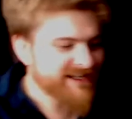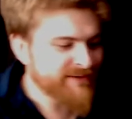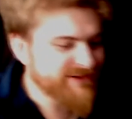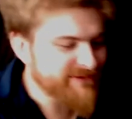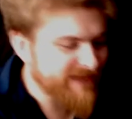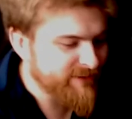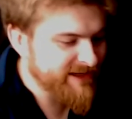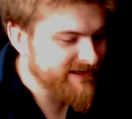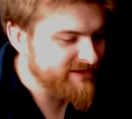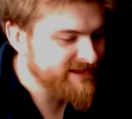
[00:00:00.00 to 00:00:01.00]
I'd say we do that
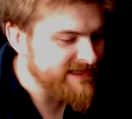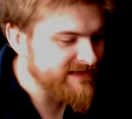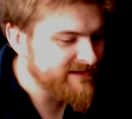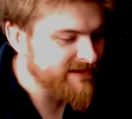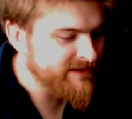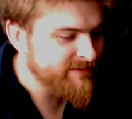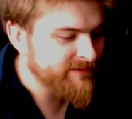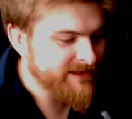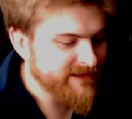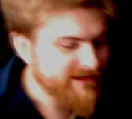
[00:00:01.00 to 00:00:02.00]
weird little C thing at the
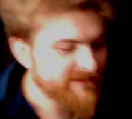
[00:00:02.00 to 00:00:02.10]
bottom of the R.